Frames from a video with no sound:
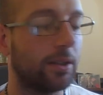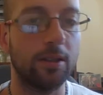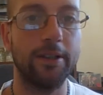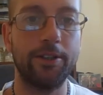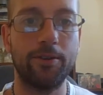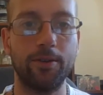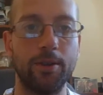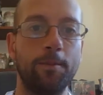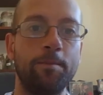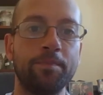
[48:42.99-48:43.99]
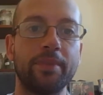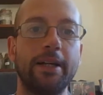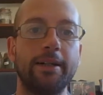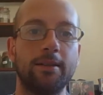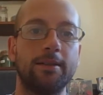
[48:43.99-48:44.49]
the knowledge through
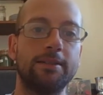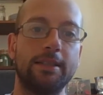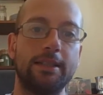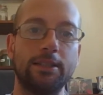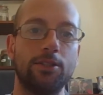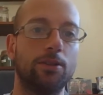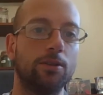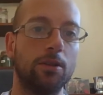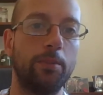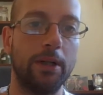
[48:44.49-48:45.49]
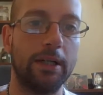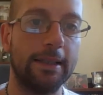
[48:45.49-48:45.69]
England and Europe